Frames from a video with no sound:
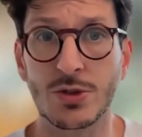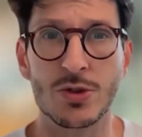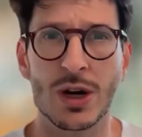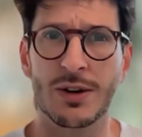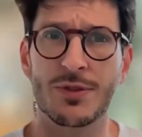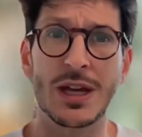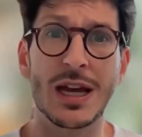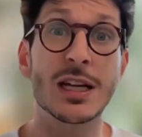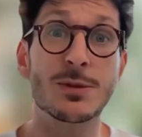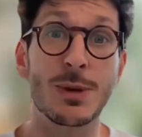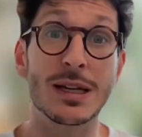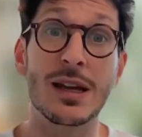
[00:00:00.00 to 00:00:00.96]
You have the
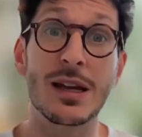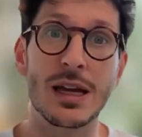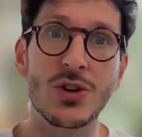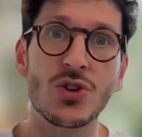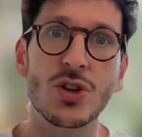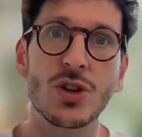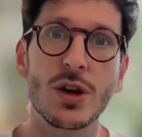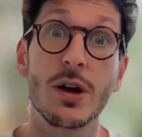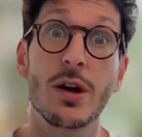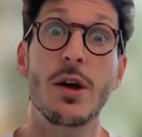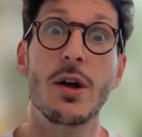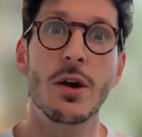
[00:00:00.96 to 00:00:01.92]
expectation
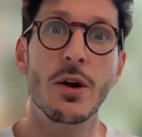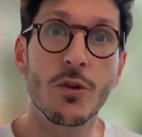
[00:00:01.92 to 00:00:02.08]
that,